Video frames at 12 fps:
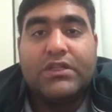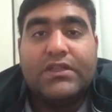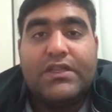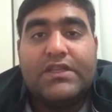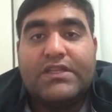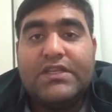
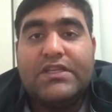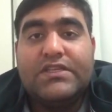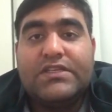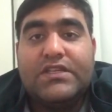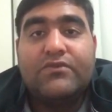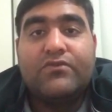They need
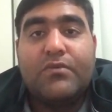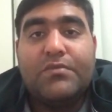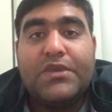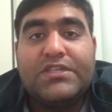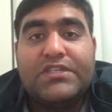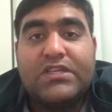
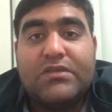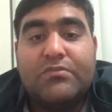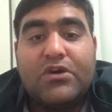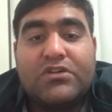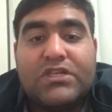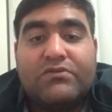information
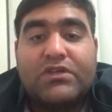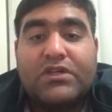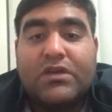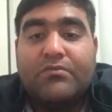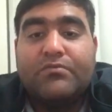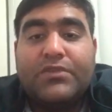about our
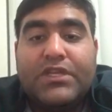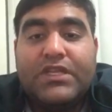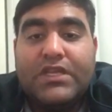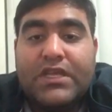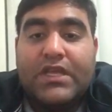company.